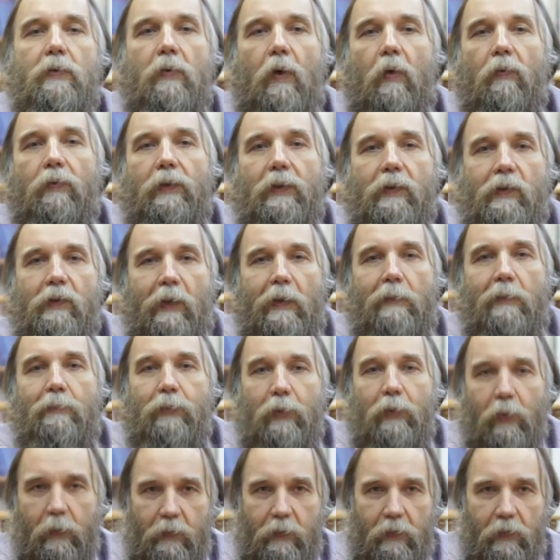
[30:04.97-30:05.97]
of the same
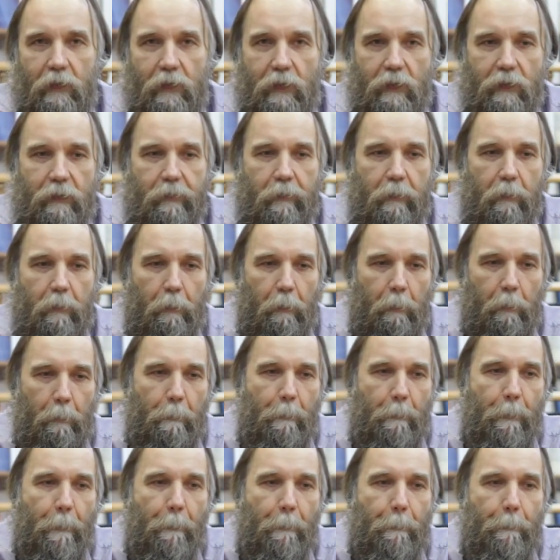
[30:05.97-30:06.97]
process,
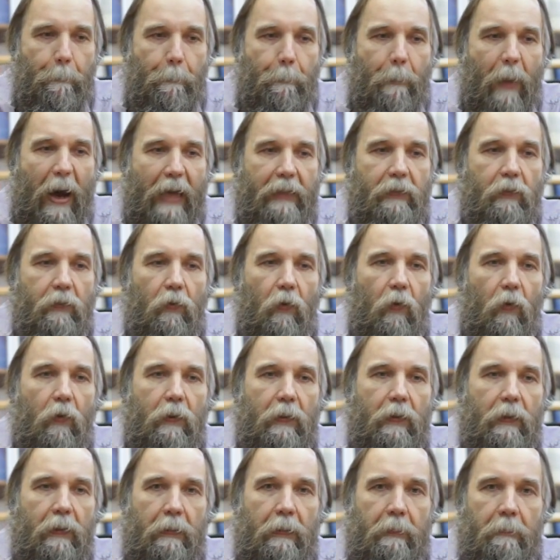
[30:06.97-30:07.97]
but
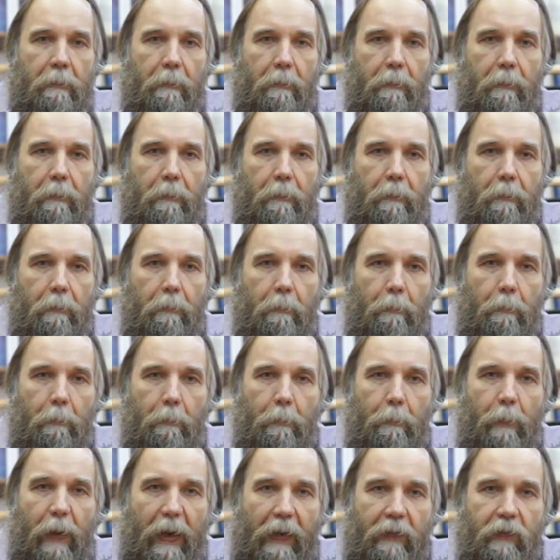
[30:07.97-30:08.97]
on the
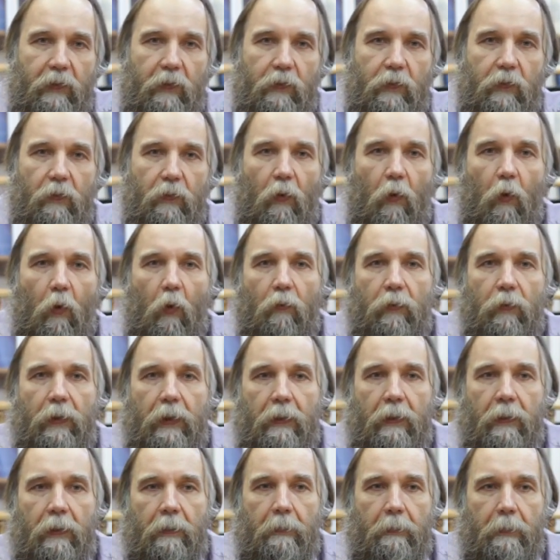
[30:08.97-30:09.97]
basis of
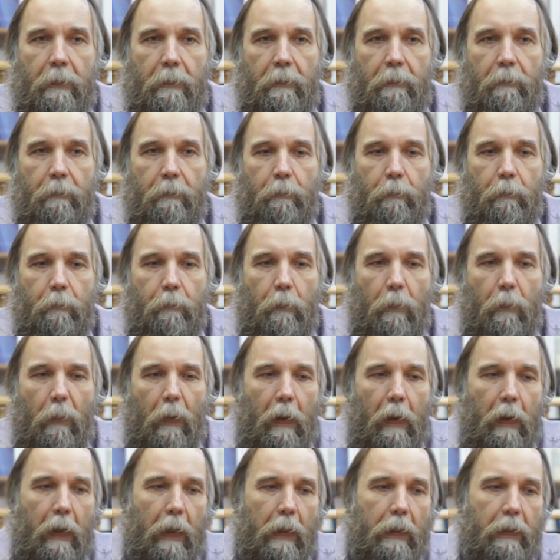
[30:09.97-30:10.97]
the
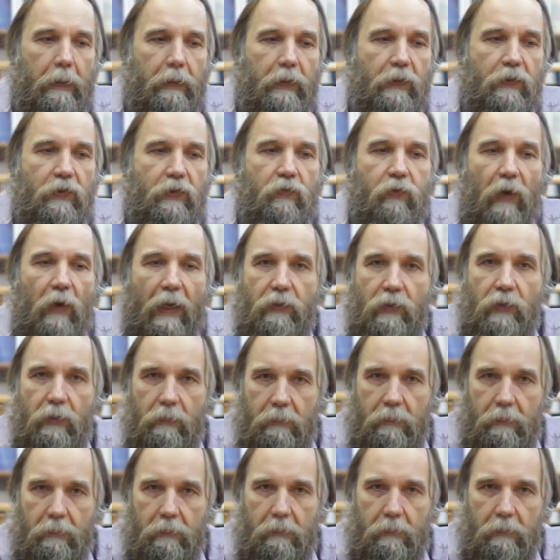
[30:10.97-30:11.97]

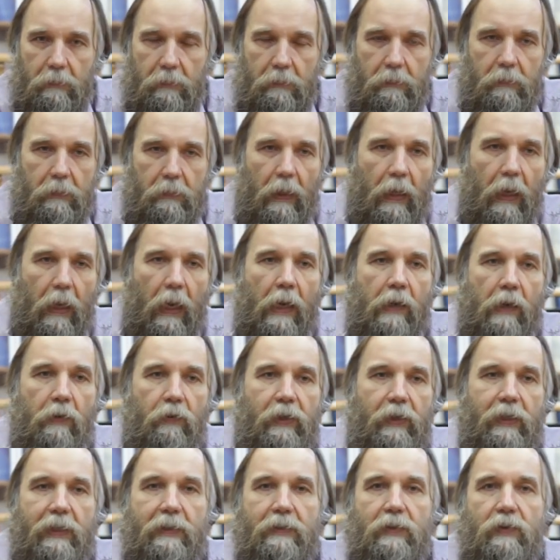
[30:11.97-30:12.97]
destruction,
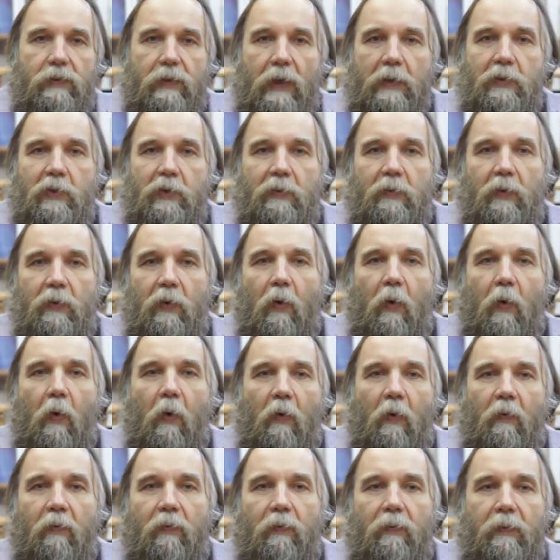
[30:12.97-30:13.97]
reconstruction
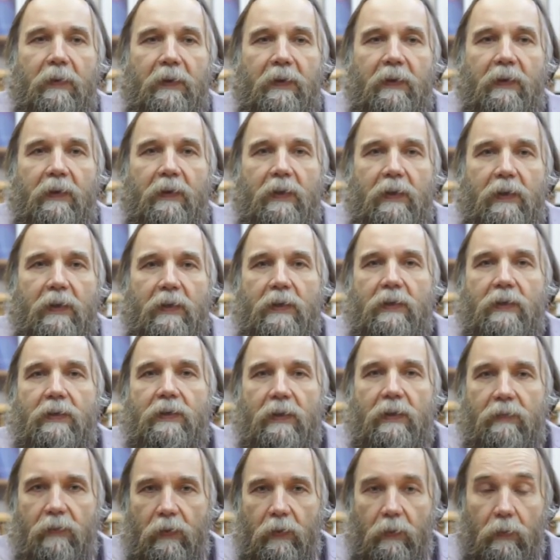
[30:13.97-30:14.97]
of the
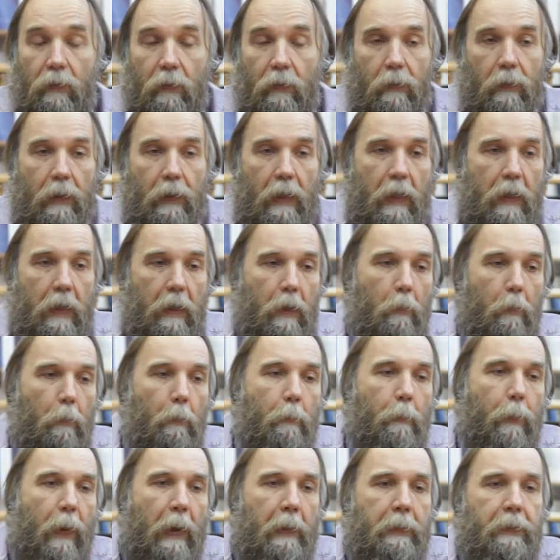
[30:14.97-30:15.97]
individual.
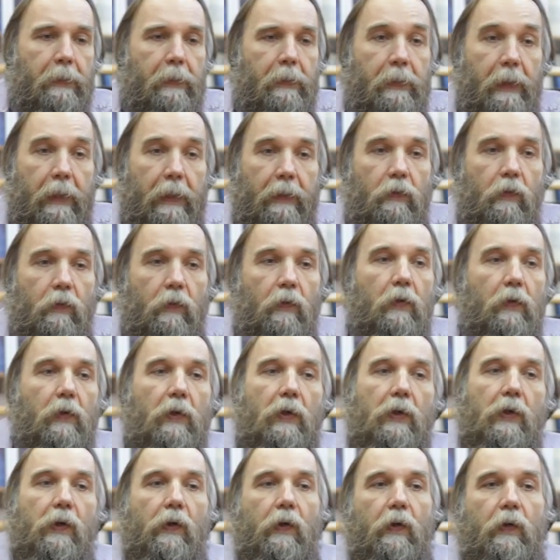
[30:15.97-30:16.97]
But that
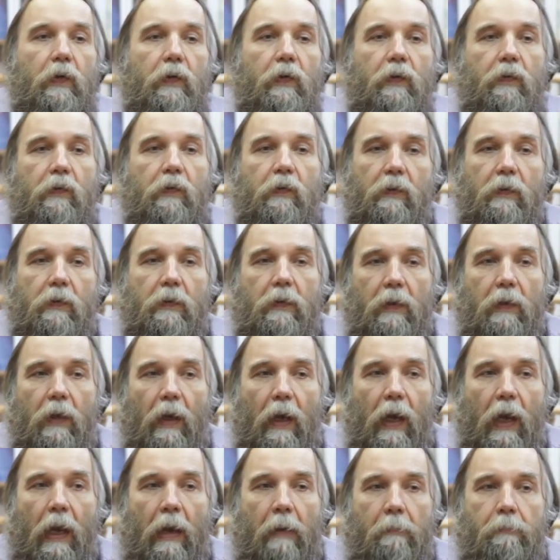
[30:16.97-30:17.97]
is
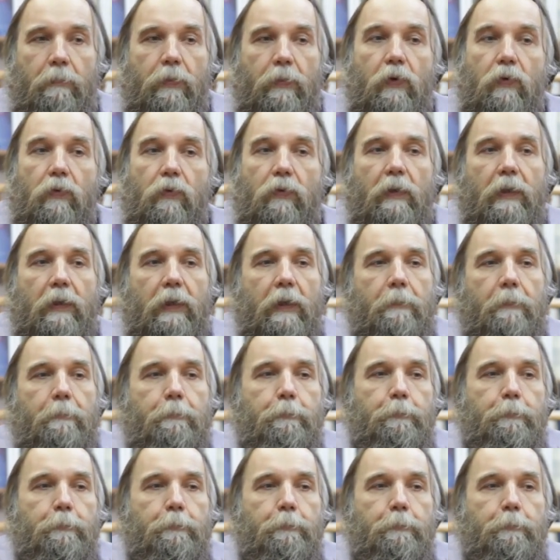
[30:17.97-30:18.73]
purely